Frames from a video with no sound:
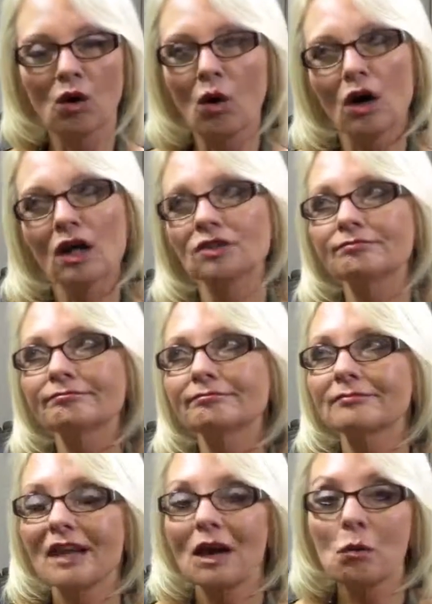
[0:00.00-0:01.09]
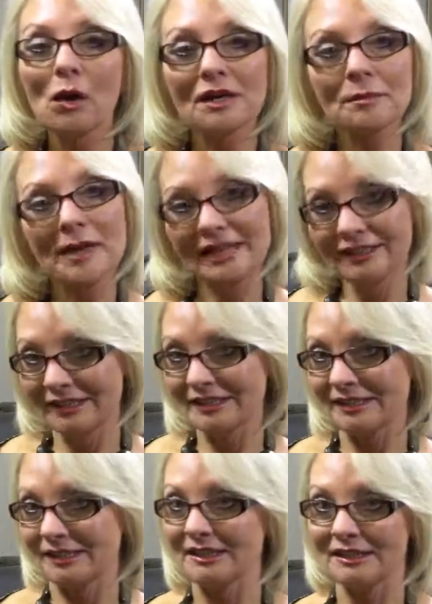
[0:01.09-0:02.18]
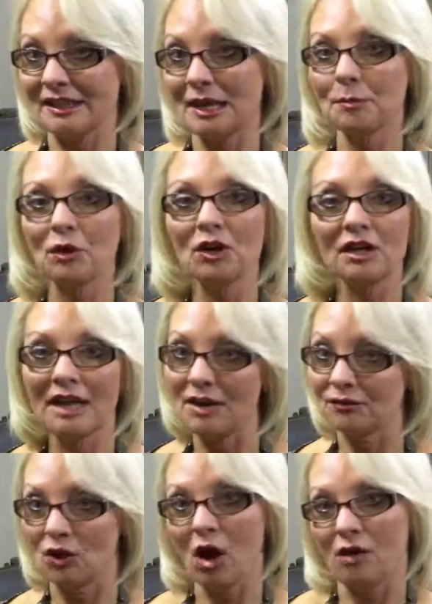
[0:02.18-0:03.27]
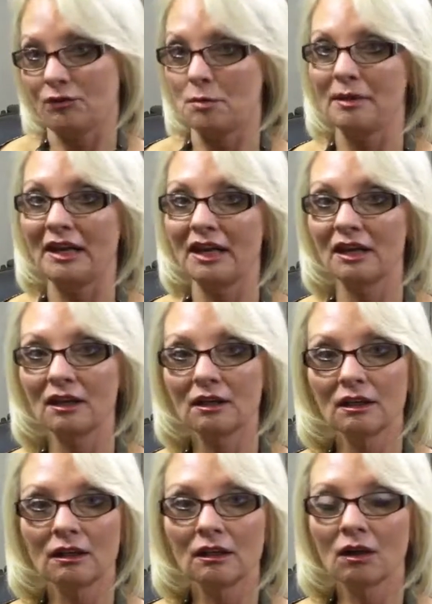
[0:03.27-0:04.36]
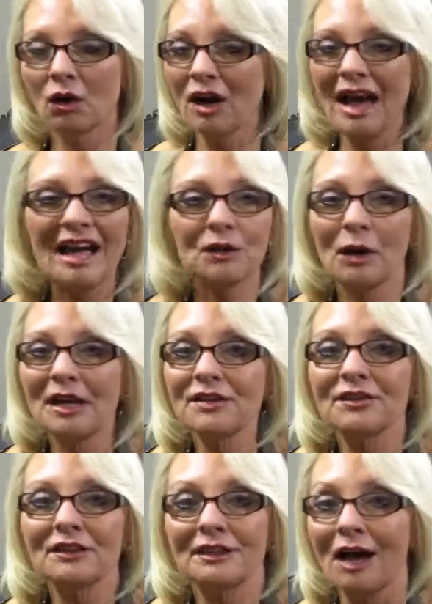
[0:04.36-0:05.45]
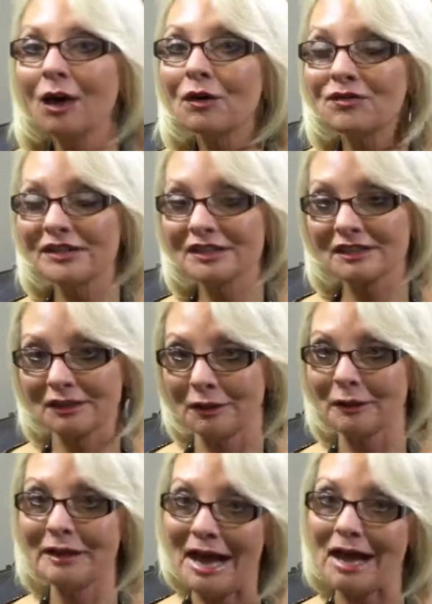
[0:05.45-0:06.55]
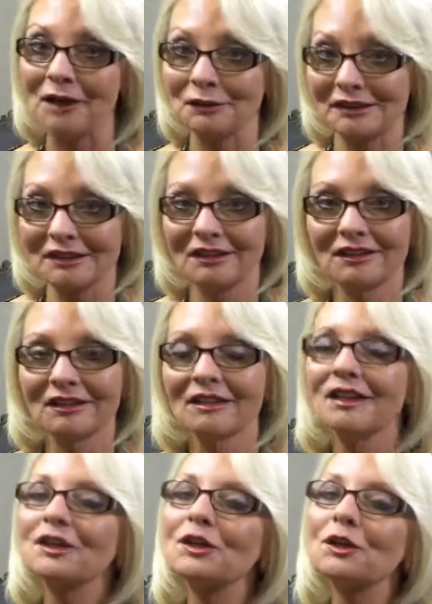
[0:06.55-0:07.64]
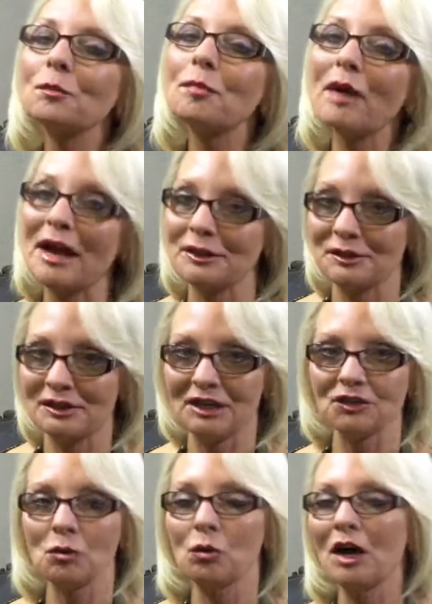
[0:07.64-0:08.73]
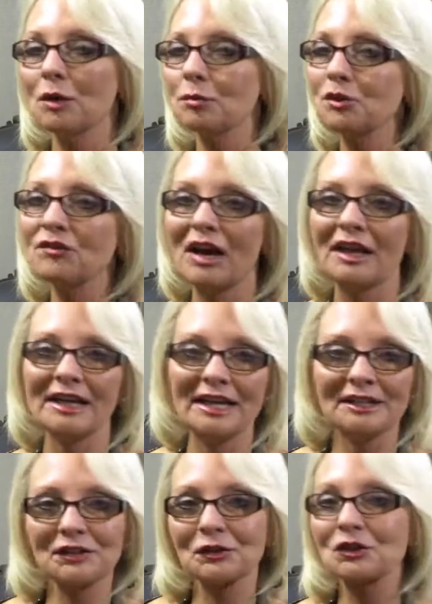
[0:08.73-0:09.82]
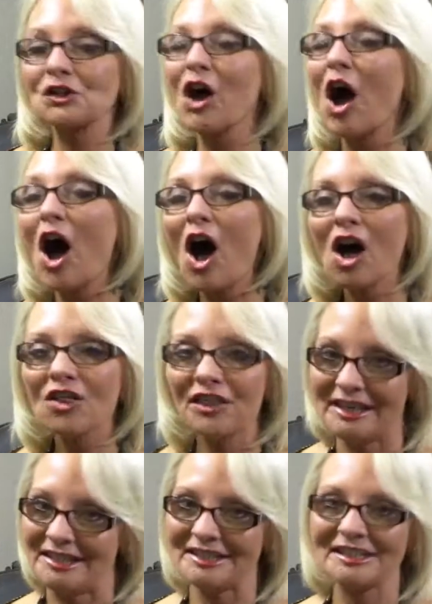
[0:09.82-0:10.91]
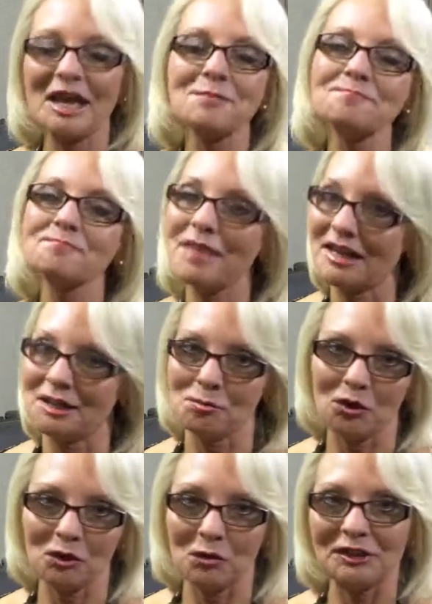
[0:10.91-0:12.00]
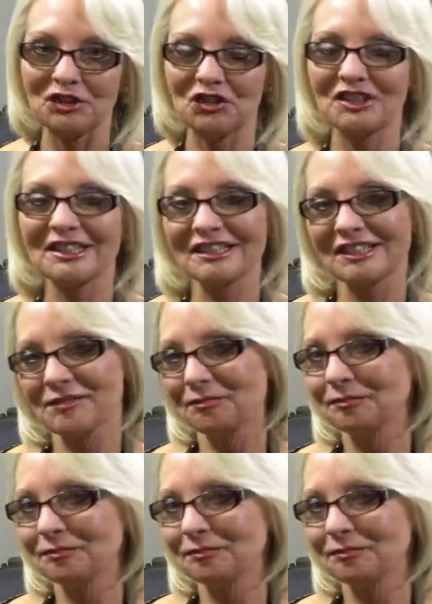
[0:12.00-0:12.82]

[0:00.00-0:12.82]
Or what amenities does the neighborhood have to offer me? Or how do I even know if this is a good house? Your buyer's agent will help you find answers to all these and many more questions.